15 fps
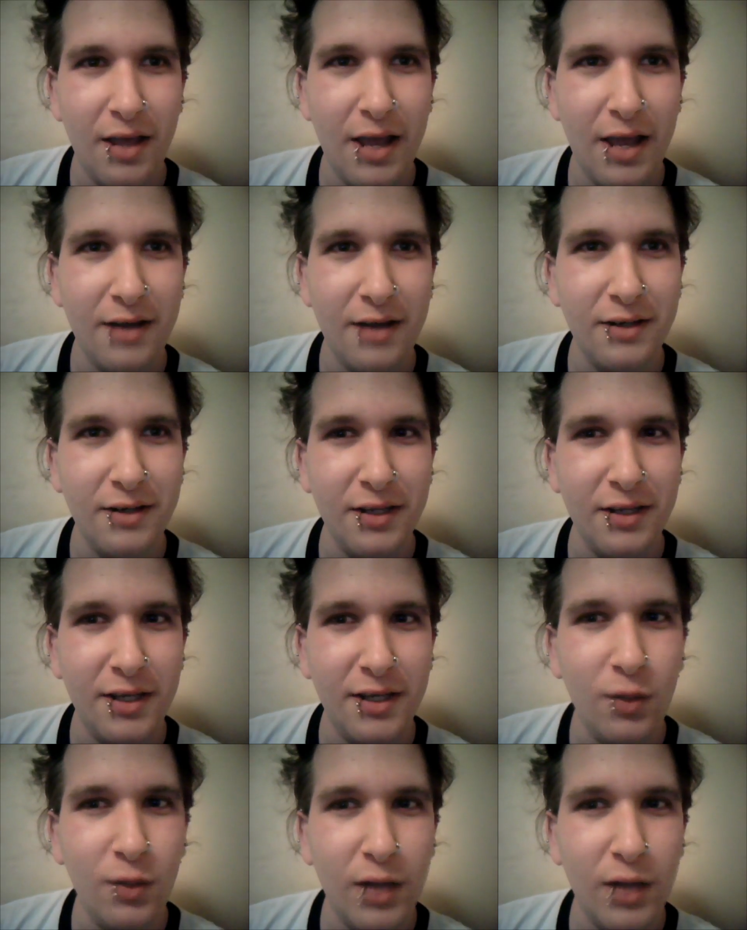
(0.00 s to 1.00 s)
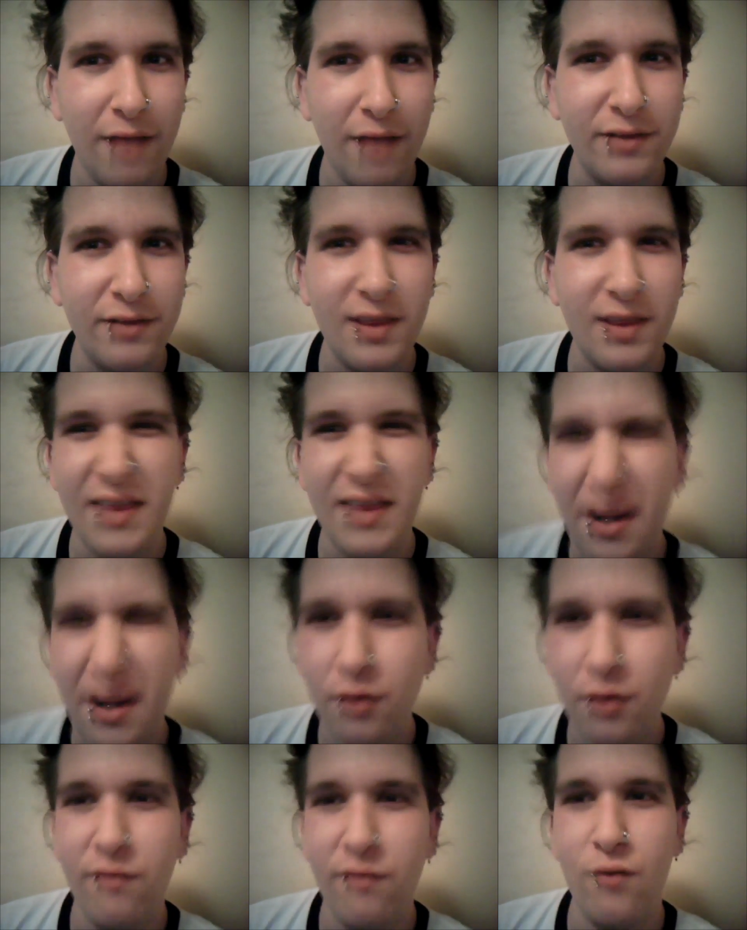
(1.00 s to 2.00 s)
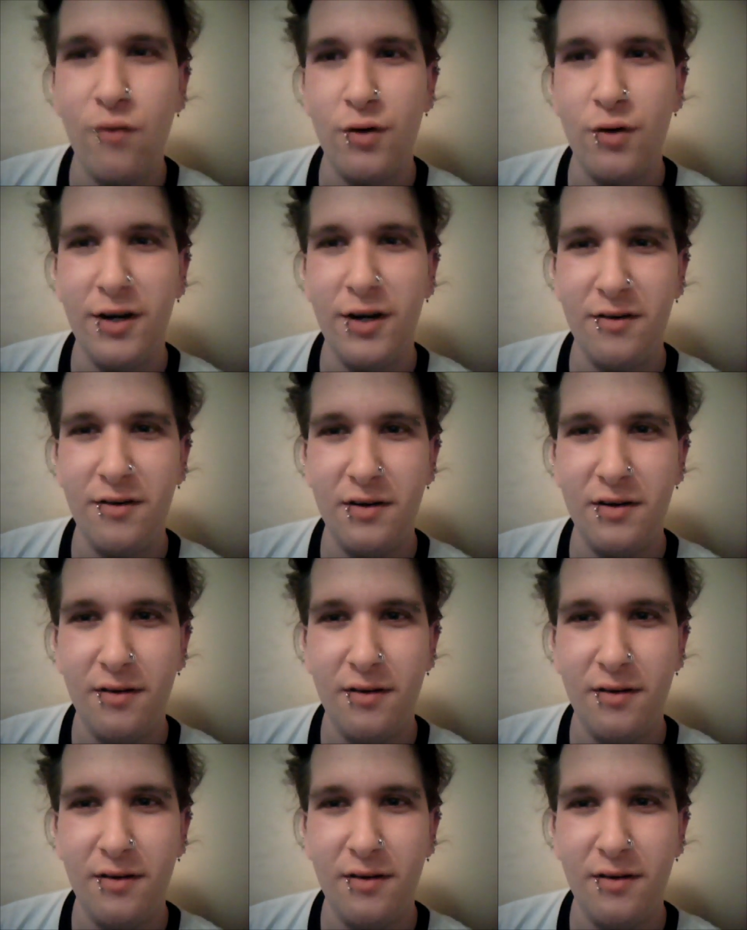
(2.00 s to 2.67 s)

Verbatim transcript: and he will have to thank her for it